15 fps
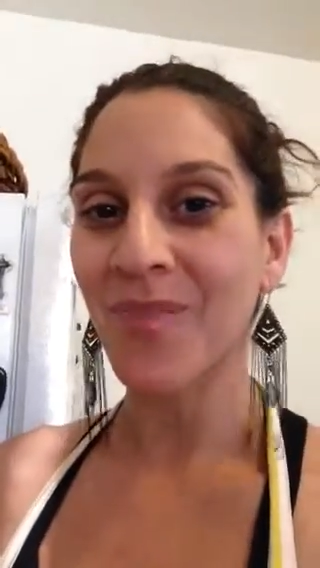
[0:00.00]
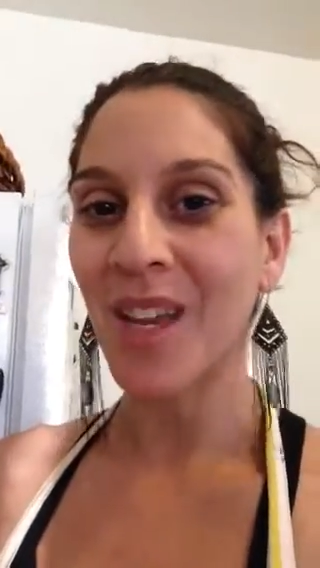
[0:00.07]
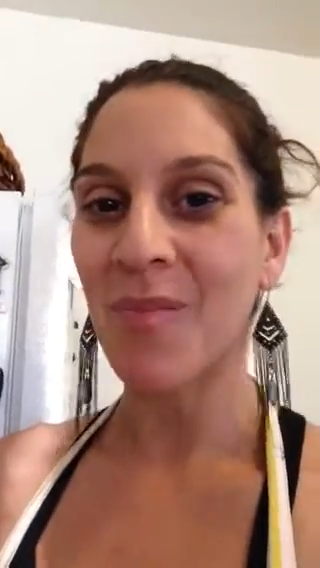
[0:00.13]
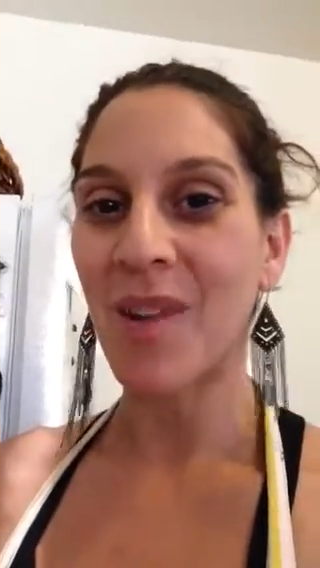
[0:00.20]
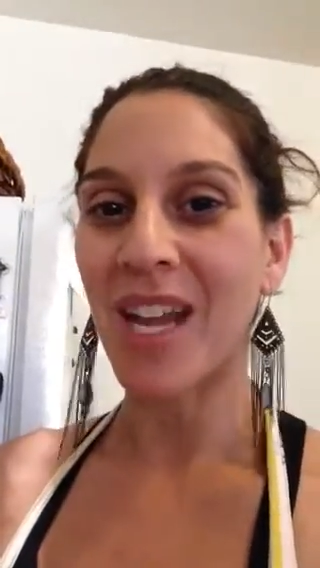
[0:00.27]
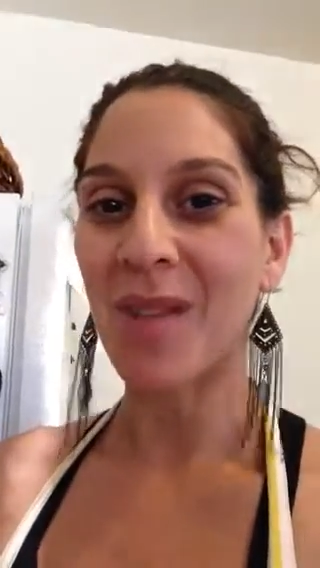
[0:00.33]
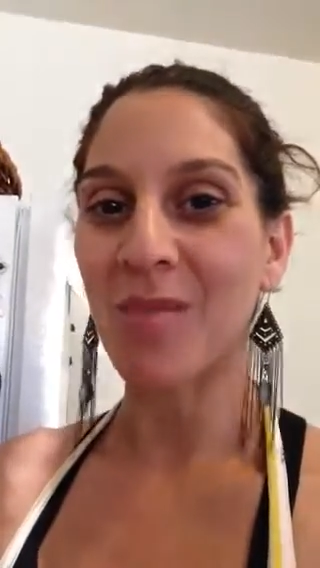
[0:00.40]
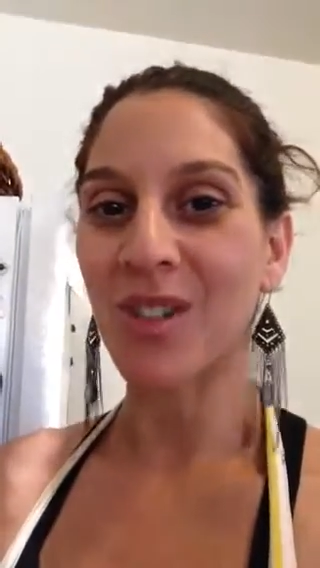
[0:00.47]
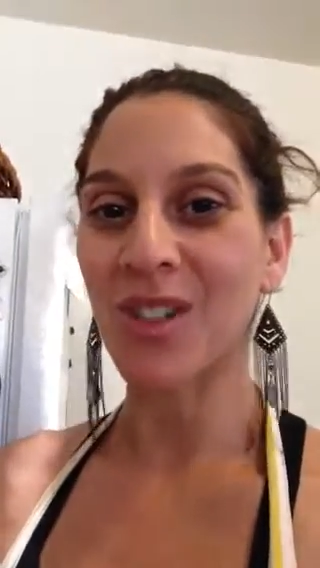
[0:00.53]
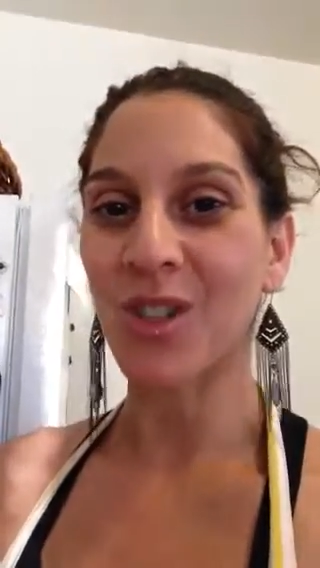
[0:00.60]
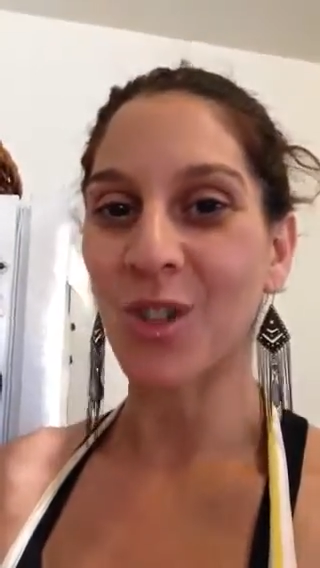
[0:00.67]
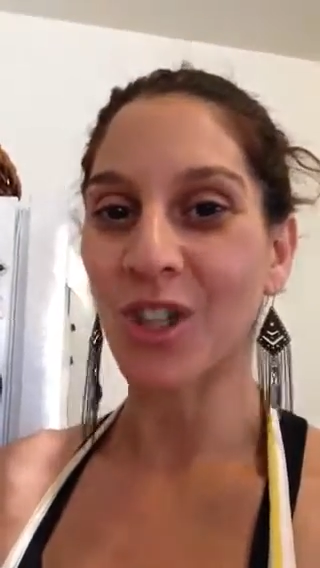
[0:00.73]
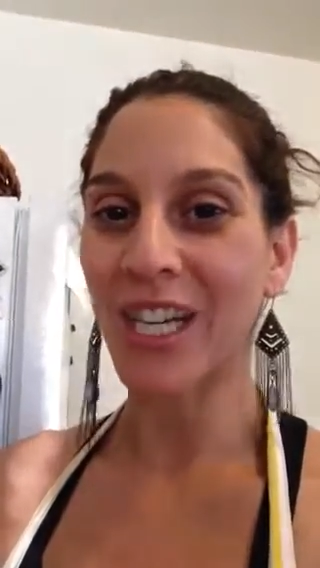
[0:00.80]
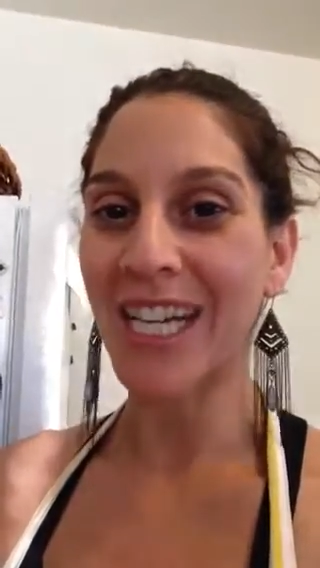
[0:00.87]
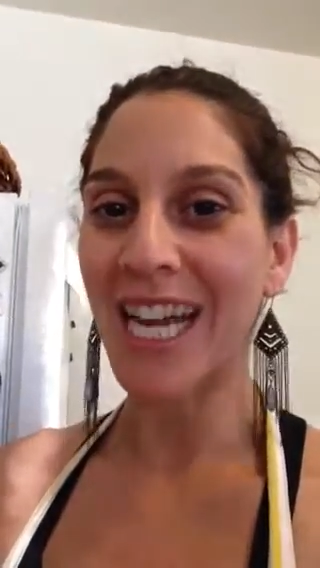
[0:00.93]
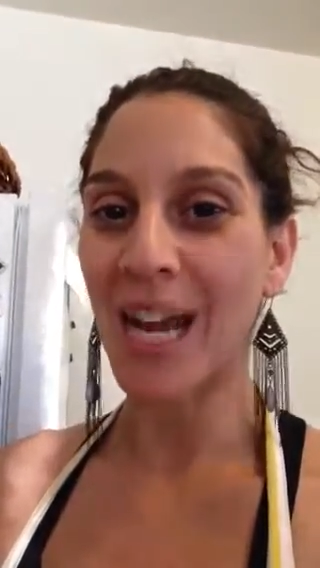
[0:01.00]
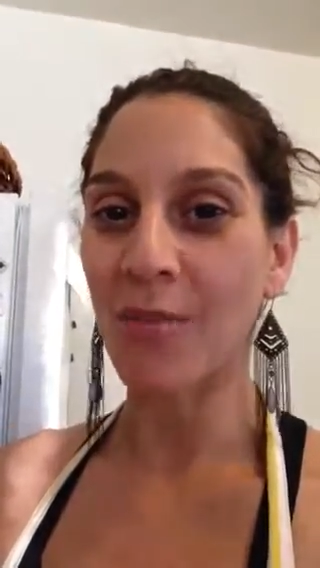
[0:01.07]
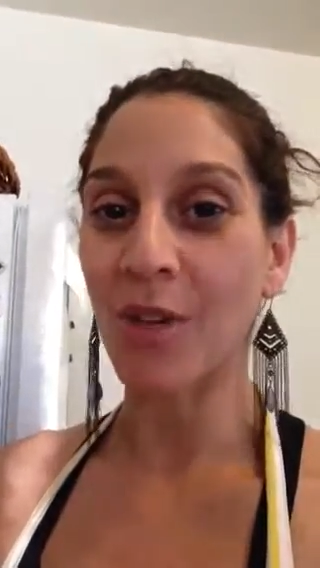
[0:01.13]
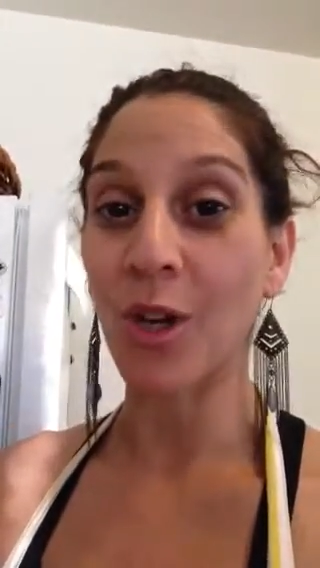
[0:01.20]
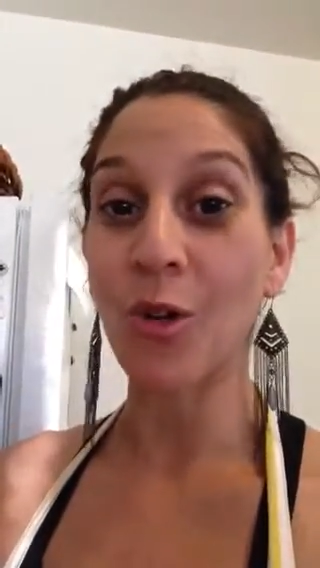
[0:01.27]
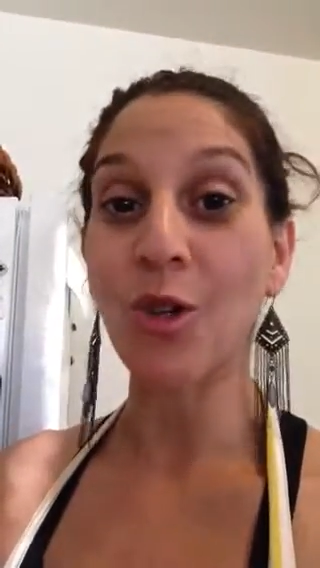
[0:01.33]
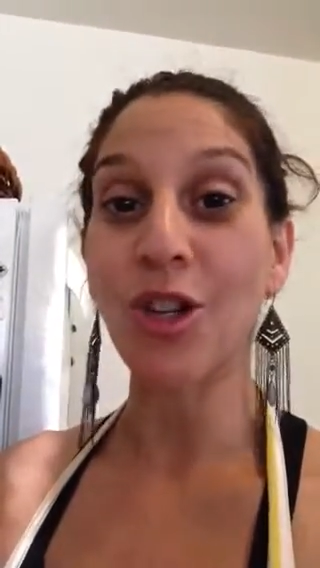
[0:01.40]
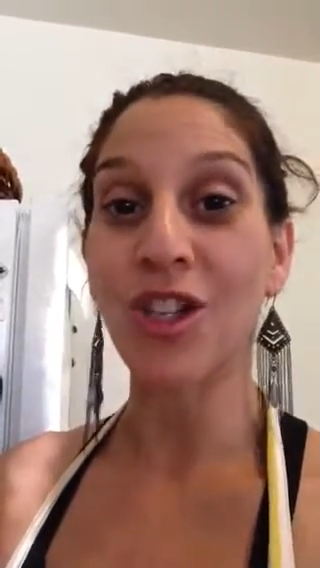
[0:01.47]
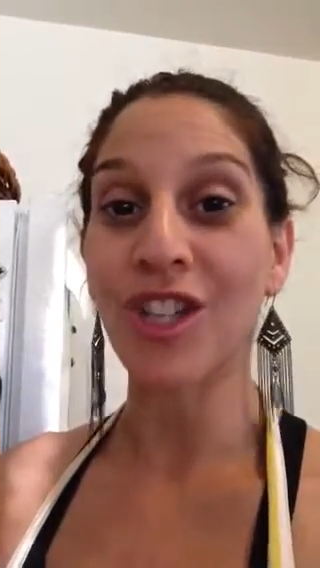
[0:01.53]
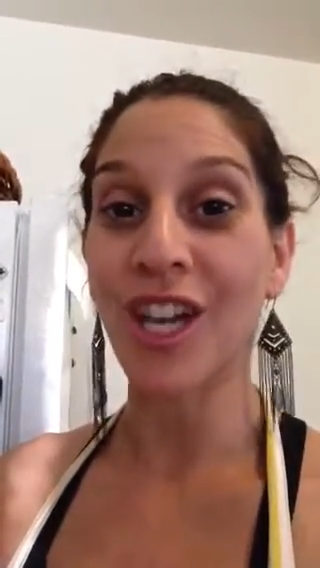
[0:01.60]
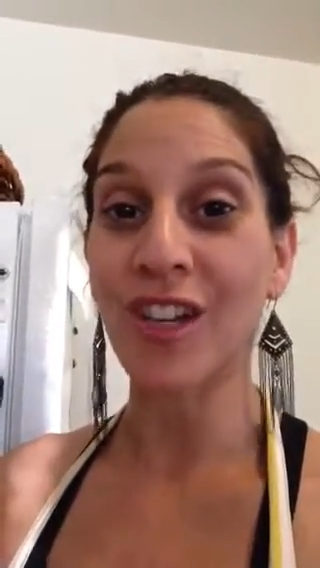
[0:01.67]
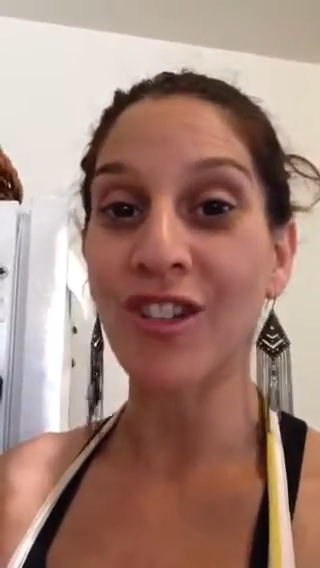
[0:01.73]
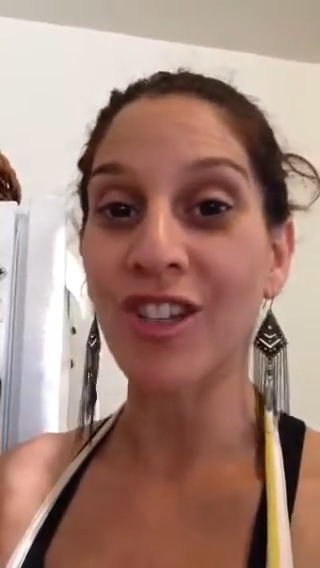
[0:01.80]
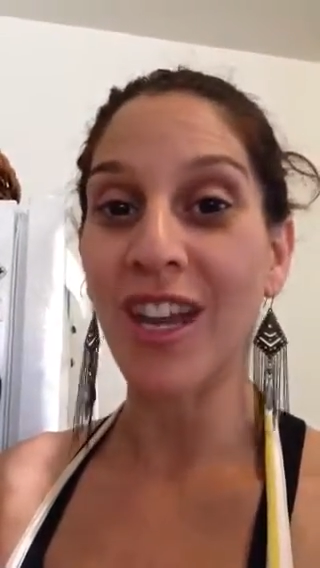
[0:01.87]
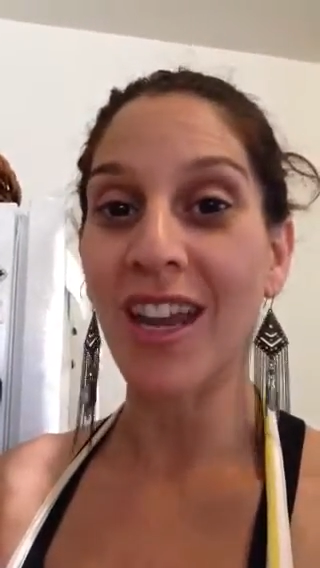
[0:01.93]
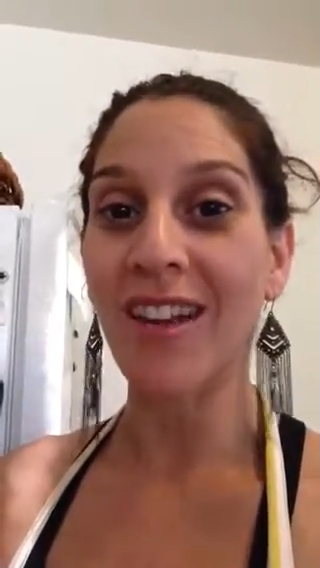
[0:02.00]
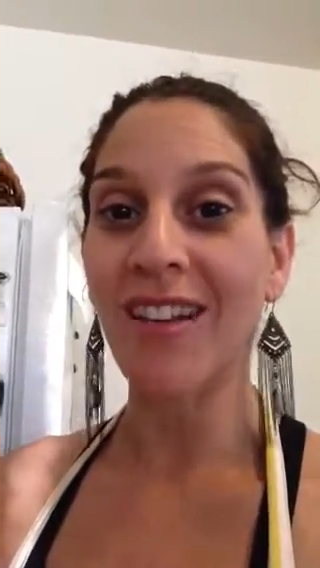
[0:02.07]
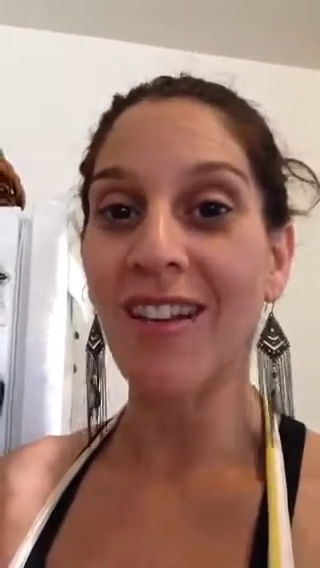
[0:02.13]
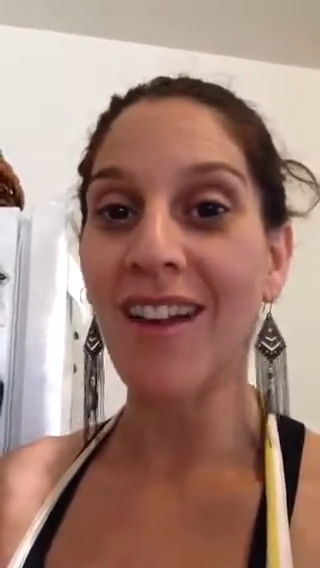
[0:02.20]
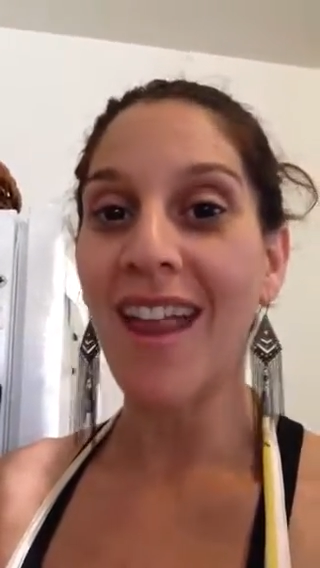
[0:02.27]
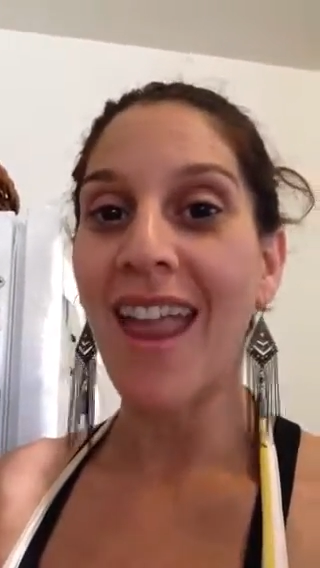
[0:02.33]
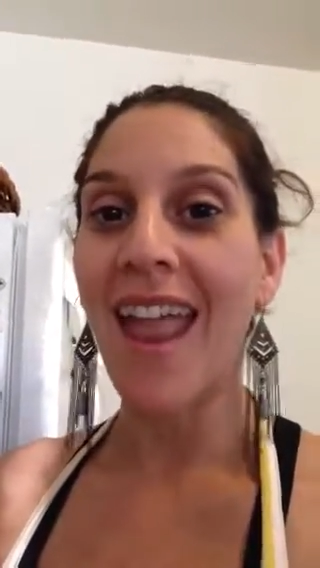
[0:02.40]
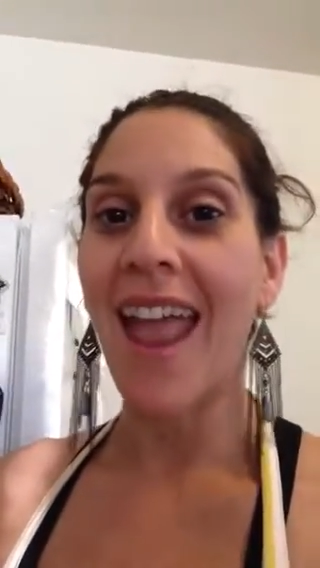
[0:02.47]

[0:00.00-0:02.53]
My name is Dory. I'm a nutrition educator,